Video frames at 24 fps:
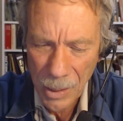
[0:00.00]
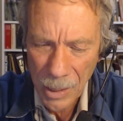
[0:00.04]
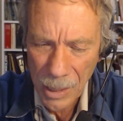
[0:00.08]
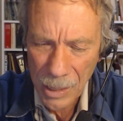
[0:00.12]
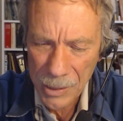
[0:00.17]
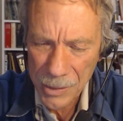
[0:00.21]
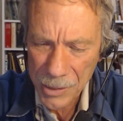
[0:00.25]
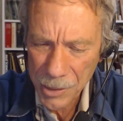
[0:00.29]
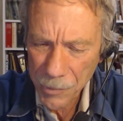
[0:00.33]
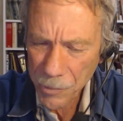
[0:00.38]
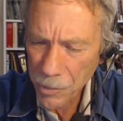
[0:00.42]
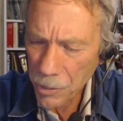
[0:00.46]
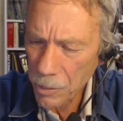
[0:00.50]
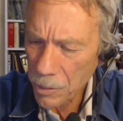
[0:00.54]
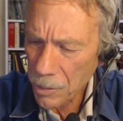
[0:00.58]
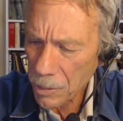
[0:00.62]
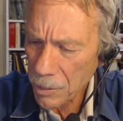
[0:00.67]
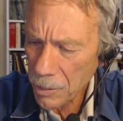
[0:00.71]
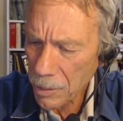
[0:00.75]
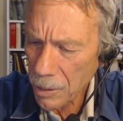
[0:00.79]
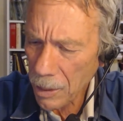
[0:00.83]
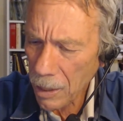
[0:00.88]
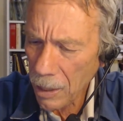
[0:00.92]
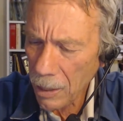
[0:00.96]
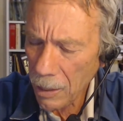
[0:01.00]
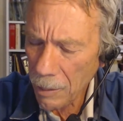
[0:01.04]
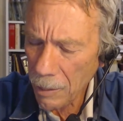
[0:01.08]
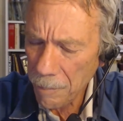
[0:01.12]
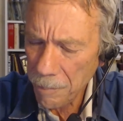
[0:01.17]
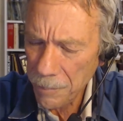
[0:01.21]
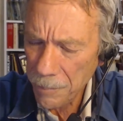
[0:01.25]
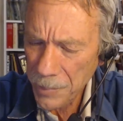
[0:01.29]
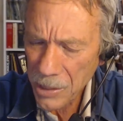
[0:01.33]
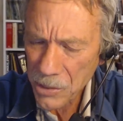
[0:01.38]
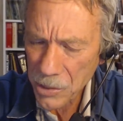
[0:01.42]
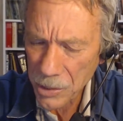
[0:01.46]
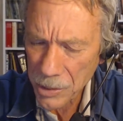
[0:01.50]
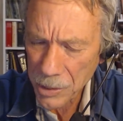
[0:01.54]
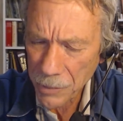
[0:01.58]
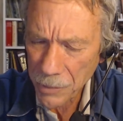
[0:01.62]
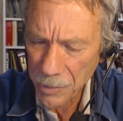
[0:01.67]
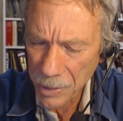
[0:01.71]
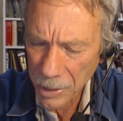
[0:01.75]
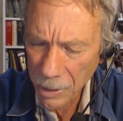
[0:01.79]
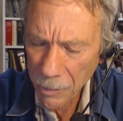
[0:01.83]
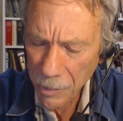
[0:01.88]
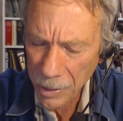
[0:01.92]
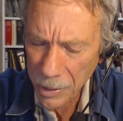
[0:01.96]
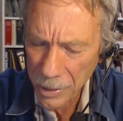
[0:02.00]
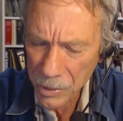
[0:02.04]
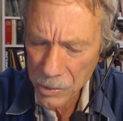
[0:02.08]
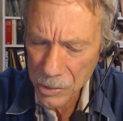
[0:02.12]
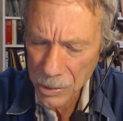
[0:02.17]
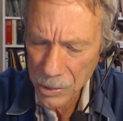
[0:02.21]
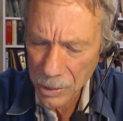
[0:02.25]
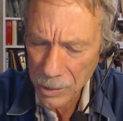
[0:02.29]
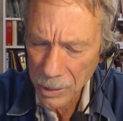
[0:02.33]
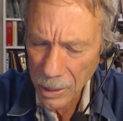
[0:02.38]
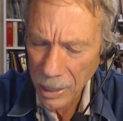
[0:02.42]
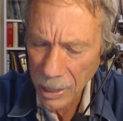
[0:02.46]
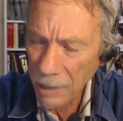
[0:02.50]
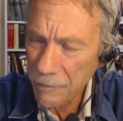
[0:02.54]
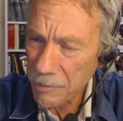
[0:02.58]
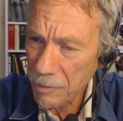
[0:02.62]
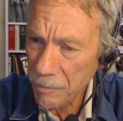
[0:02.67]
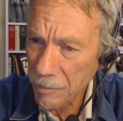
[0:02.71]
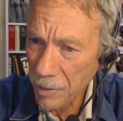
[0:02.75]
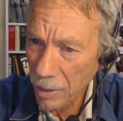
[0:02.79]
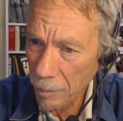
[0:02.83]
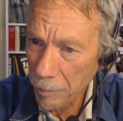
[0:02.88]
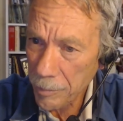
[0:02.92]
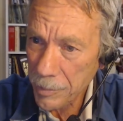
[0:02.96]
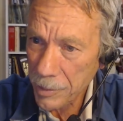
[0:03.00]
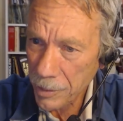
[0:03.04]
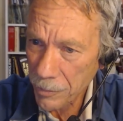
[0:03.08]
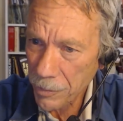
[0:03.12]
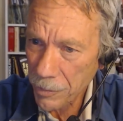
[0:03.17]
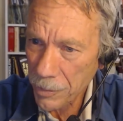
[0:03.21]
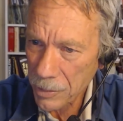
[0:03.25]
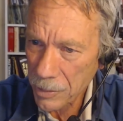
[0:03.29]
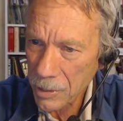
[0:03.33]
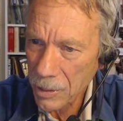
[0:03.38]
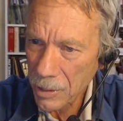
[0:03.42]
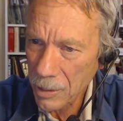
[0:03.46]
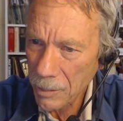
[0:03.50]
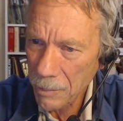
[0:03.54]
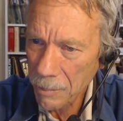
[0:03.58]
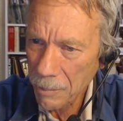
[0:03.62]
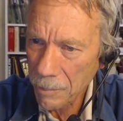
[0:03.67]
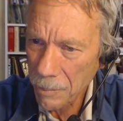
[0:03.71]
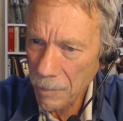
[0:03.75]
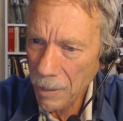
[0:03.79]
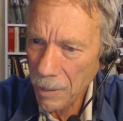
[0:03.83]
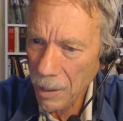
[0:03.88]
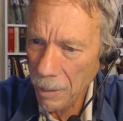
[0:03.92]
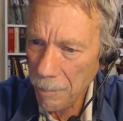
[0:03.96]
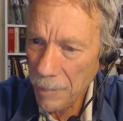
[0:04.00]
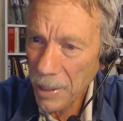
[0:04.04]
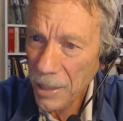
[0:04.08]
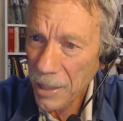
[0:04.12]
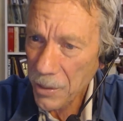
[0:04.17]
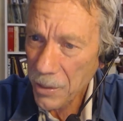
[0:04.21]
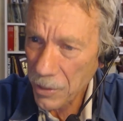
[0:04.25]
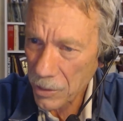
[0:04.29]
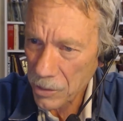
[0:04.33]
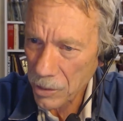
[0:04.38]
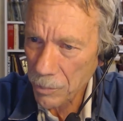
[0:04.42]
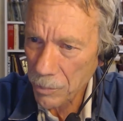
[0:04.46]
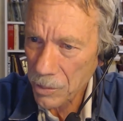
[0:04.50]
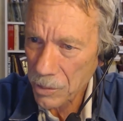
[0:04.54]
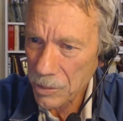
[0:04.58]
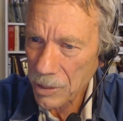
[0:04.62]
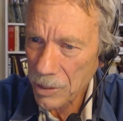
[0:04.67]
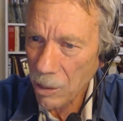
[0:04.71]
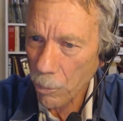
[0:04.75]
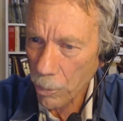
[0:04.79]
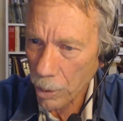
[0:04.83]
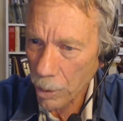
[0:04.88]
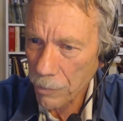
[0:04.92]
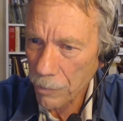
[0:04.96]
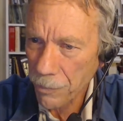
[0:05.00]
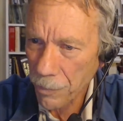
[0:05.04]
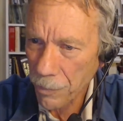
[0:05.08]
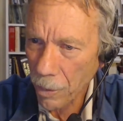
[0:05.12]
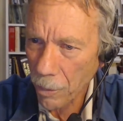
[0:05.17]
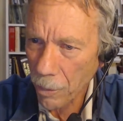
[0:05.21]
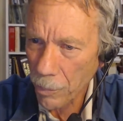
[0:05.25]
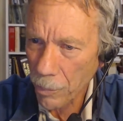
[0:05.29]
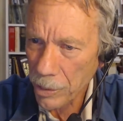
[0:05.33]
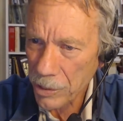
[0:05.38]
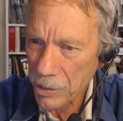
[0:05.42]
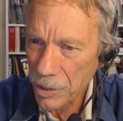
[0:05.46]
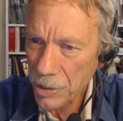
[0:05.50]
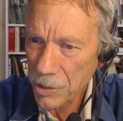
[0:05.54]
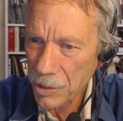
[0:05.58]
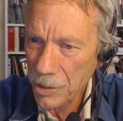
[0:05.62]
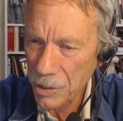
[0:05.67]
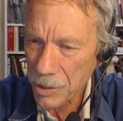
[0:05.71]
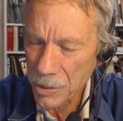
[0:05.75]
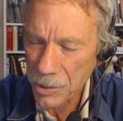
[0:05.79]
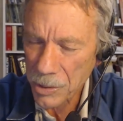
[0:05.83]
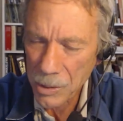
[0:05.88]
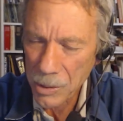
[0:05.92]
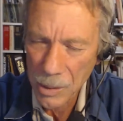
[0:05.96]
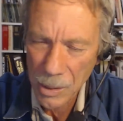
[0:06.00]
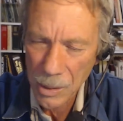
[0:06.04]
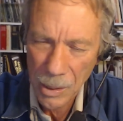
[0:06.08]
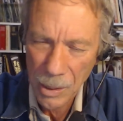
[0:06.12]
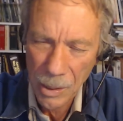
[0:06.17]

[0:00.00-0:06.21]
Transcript: And different bees in different areas have developed different mechanisms that work for resistance.